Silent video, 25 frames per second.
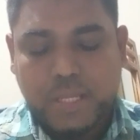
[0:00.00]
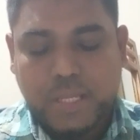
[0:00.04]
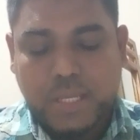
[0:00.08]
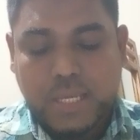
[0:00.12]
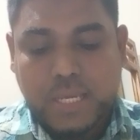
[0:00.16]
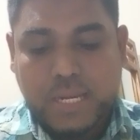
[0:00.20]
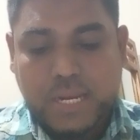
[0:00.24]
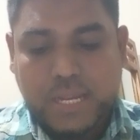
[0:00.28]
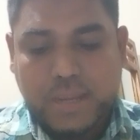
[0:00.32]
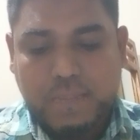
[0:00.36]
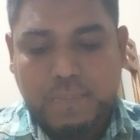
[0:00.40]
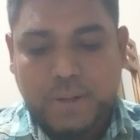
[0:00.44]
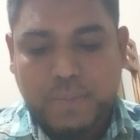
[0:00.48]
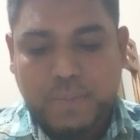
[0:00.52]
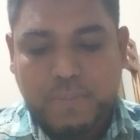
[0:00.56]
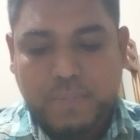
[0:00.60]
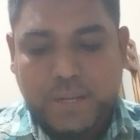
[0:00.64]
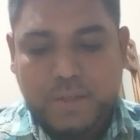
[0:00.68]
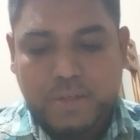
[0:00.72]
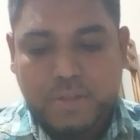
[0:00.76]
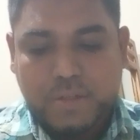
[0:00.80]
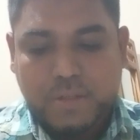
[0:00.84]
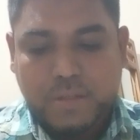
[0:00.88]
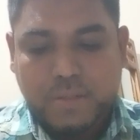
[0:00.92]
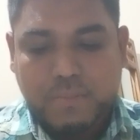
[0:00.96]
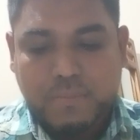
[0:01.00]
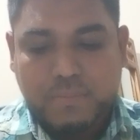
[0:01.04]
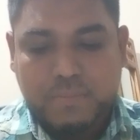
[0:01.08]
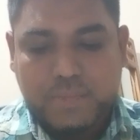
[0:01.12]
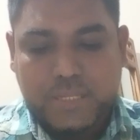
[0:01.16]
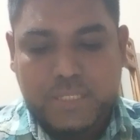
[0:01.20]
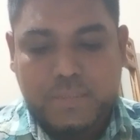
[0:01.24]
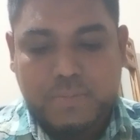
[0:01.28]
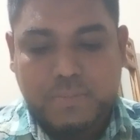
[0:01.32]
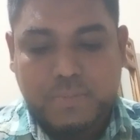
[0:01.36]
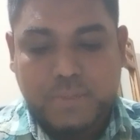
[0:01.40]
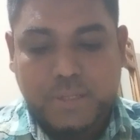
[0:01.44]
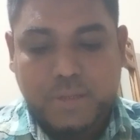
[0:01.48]
An appeal bundle
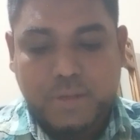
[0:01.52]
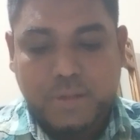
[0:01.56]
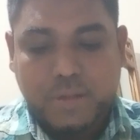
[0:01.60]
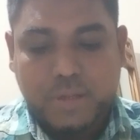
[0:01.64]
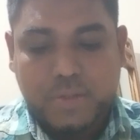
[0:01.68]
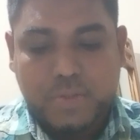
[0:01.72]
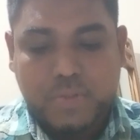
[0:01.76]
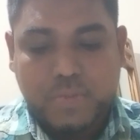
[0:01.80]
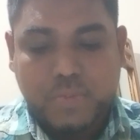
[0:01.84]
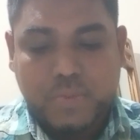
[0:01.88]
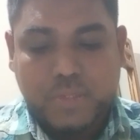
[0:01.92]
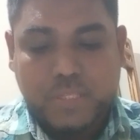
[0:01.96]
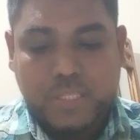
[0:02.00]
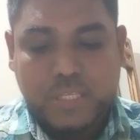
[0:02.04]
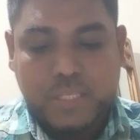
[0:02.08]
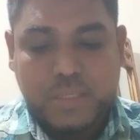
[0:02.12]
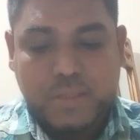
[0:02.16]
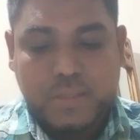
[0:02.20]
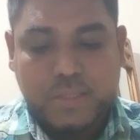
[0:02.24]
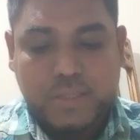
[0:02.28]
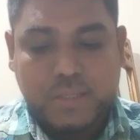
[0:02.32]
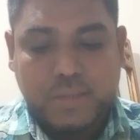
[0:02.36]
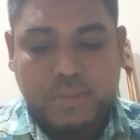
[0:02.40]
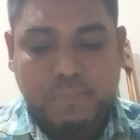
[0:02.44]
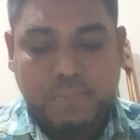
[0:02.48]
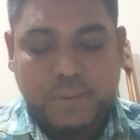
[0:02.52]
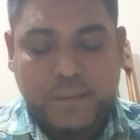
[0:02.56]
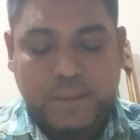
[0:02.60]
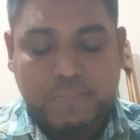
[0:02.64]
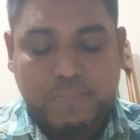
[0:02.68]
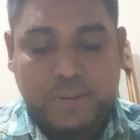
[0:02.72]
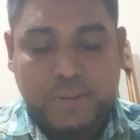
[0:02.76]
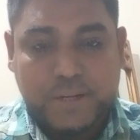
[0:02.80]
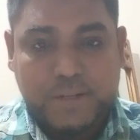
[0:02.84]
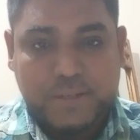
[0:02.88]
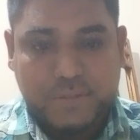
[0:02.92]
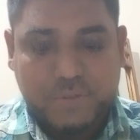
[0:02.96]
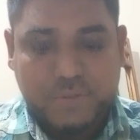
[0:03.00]
must be lodged with
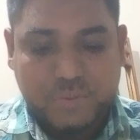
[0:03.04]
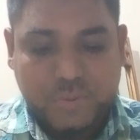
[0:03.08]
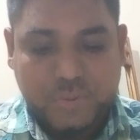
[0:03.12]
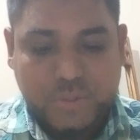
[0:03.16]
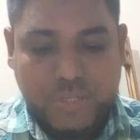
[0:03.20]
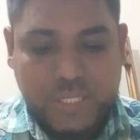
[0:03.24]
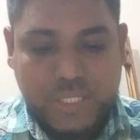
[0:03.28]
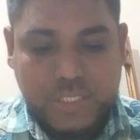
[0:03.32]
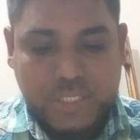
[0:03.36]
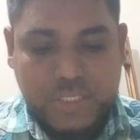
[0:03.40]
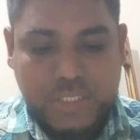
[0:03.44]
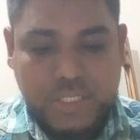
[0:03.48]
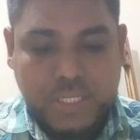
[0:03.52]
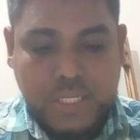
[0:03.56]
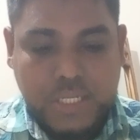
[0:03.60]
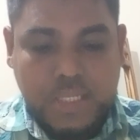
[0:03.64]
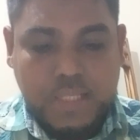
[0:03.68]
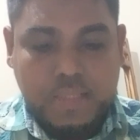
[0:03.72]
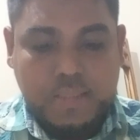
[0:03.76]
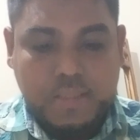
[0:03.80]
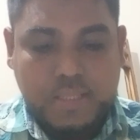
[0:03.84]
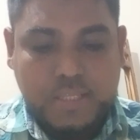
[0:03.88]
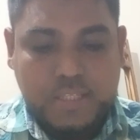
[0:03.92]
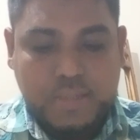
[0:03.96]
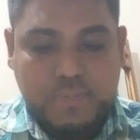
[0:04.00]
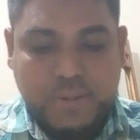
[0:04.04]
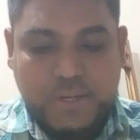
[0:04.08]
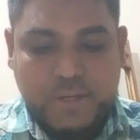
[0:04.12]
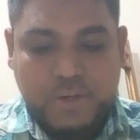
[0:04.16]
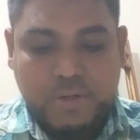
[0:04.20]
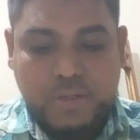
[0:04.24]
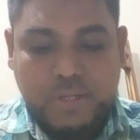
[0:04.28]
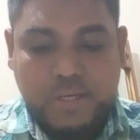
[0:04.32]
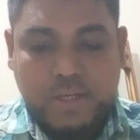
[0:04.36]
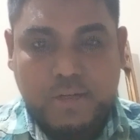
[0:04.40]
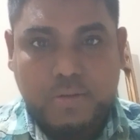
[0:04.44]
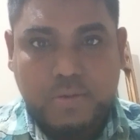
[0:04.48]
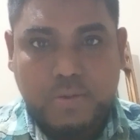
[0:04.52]
appellant's notice. This
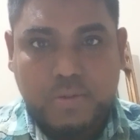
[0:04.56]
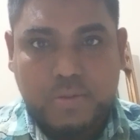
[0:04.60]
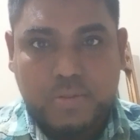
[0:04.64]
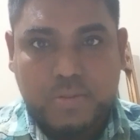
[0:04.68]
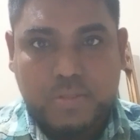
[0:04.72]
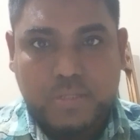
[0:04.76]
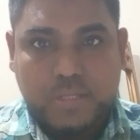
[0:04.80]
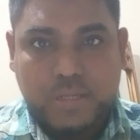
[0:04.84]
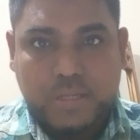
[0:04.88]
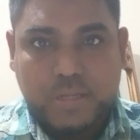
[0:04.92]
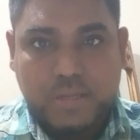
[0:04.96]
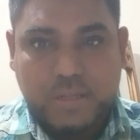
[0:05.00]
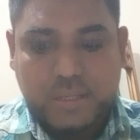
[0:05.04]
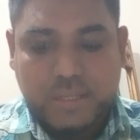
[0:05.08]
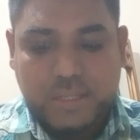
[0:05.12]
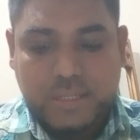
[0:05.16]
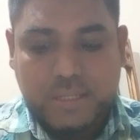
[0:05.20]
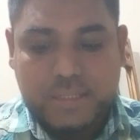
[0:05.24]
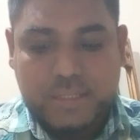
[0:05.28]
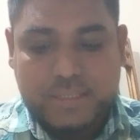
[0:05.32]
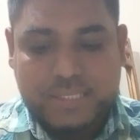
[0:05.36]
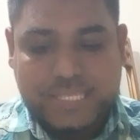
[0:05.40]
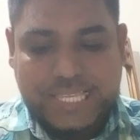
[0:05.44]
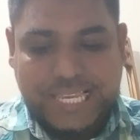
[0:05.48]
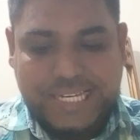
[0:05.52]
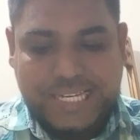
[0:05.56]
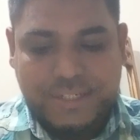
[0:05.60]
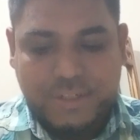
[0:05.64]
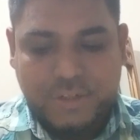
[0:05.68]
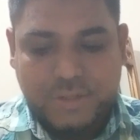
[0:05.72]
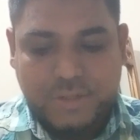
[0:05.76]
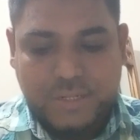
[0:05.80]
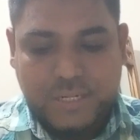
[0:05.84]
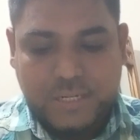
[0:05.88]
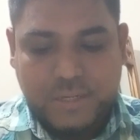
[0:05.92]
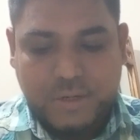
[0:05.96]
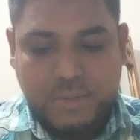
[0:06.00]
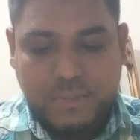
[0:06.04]
bundle includes skeleton
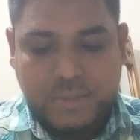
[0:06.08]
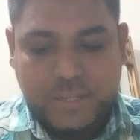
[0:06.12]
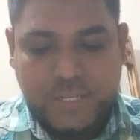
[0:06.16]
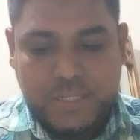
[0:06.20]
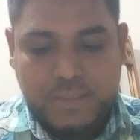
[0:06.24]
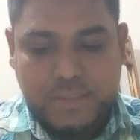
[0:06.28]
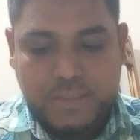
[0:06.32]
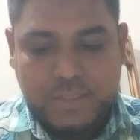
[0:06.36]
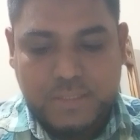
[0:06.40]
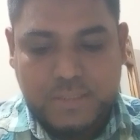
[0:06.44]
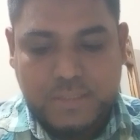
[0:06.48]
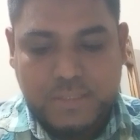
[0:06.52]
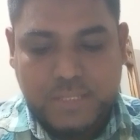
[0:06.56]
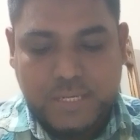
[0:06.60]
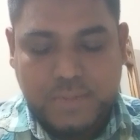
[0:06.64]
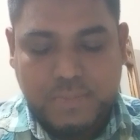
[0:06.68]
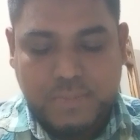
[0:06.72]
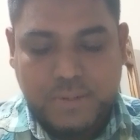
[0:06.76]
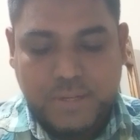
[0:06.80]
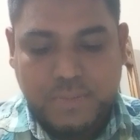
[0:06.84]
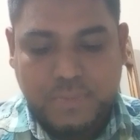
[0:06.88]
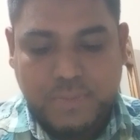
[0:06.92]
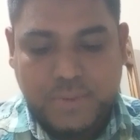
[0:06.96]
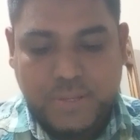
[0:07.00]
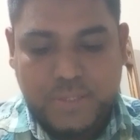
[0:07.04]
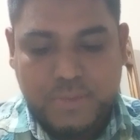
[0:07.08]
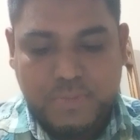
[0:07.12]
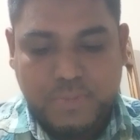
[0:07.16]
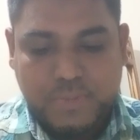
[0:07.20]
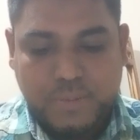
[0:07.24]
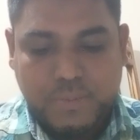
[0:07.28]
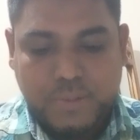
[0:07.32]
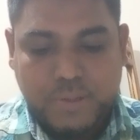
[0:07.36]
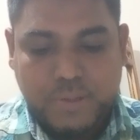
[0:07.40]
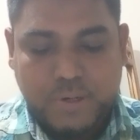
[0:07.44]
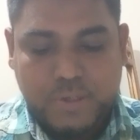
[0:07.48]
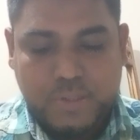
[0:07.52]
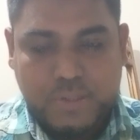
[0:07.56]
argument, statement of case from
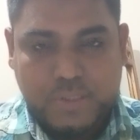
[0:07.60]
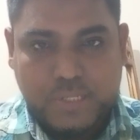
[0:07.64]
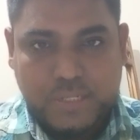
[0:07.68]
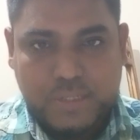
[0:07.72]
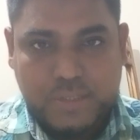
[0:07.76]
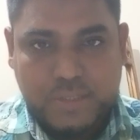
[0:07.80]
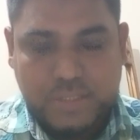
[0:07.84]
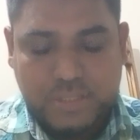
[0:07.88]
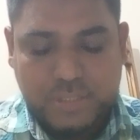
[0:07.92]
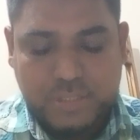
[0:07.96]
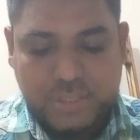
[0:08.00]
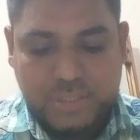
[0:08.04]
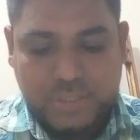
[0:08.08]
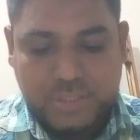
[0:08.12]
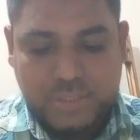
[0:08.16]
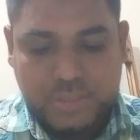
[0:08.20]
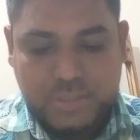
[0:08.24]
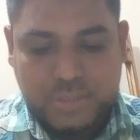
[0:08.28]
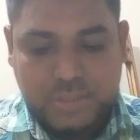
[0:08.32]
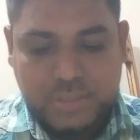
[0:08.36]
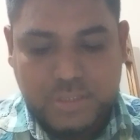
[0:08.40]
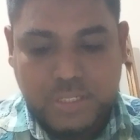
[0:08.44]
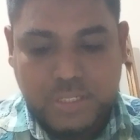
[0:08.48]
original decisions,